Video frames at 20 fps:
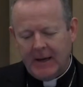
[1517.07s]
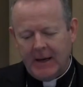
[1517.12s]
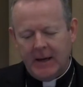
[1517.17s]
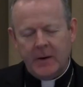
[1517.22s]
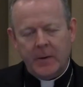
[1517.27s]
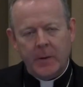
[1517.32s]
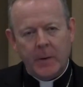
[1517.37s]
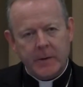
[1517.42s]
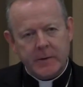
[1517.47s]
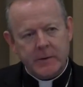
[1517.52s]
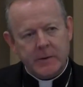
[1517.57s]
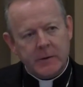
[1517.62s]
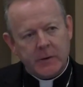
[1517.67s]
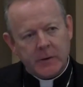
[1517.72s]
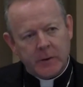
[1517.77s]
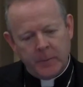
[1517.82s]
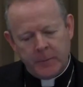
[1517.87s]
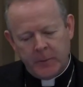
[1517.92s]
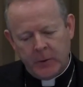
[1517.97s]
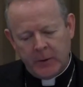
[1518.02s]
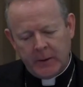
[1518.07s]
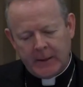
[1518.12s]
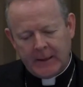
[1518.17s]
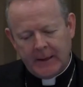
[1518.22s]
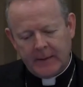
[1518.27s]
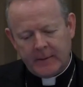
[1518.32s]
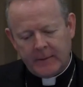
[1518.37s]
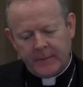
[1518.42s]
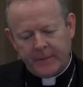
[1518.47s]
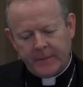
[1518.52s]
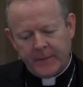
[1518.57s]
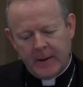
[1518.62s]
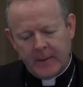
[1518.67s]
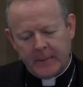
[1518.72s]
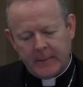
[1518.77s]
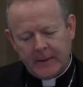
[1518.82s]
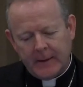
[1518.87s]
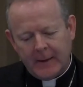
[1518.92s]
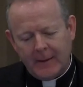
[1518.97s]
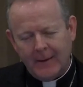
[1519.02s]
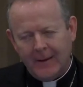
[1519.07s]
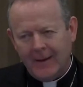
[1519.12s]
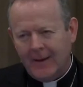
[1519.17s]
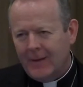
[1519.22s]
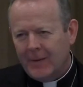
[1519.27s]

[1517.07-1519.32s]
in order to communicate the family.